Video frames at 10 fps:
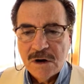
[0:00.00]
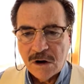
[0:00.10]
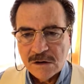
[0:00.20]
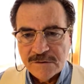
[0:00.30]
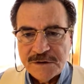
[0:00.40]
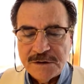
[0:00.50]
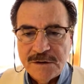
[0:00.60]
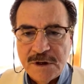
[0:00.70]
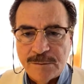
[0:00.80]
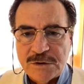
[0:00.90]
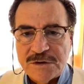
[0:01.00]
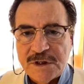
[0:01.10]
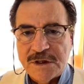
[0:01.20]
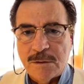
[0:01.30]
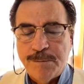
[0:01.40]
all of the numbers
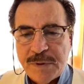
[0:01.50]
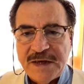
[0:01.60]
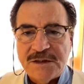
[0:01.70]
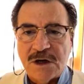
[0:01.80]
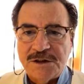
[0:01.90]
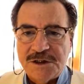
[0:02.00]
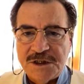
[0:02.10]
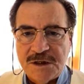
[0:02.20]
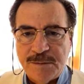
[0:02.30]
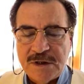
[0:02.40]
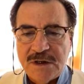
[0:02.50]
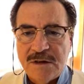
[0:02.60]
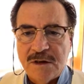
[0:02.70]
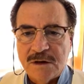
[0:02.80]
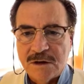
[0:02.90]
that are based on GDP,
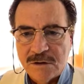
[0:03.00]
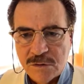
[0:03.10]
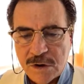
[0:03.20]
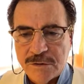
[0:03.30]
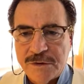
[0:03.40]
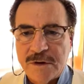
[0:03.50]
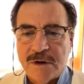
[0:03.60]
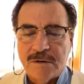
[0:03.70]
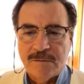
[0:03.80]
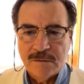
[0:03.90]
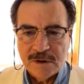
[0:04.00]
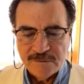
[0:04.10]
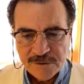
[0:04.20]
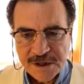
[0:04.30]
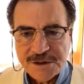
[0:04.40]
the growth, the
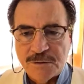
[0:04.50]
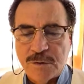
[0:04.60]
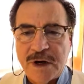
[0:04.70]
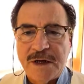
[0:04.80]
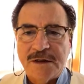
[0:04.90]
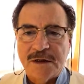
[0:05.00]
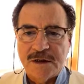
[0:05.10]
inflation rate,